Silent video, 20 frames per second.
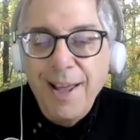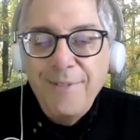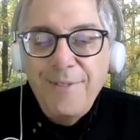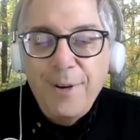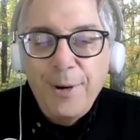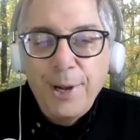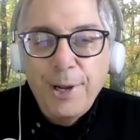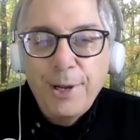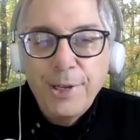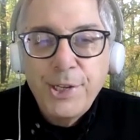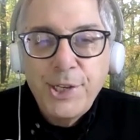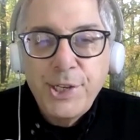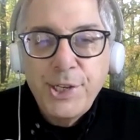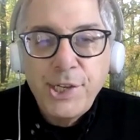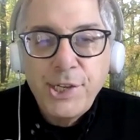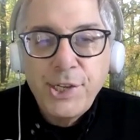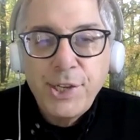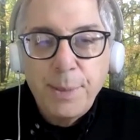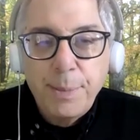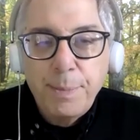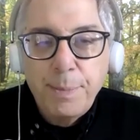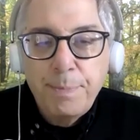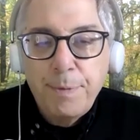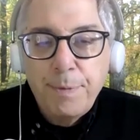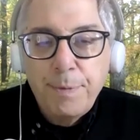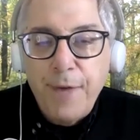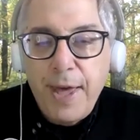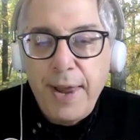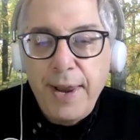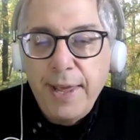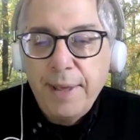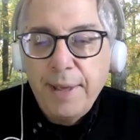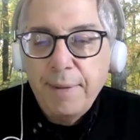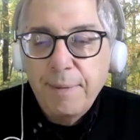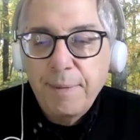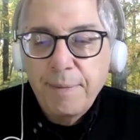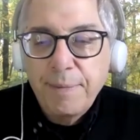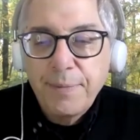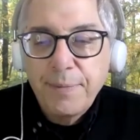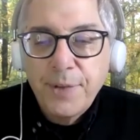a, very good system
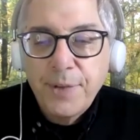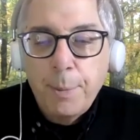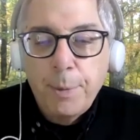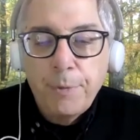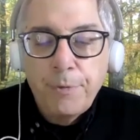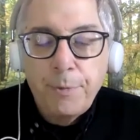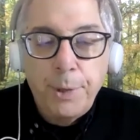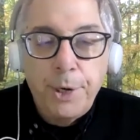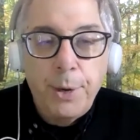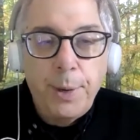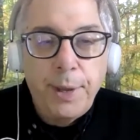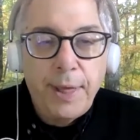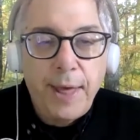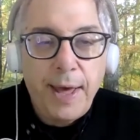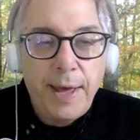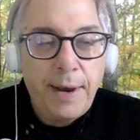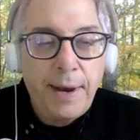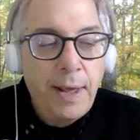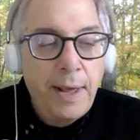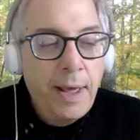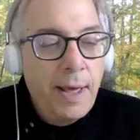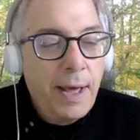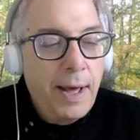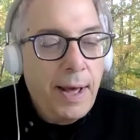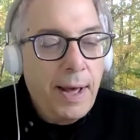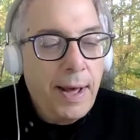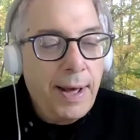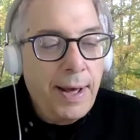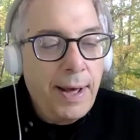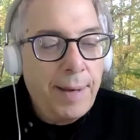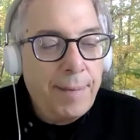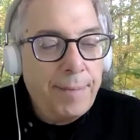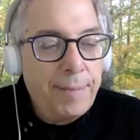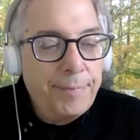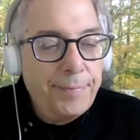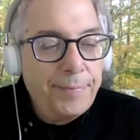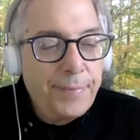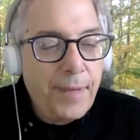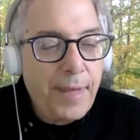preventing someone from doing that. Um,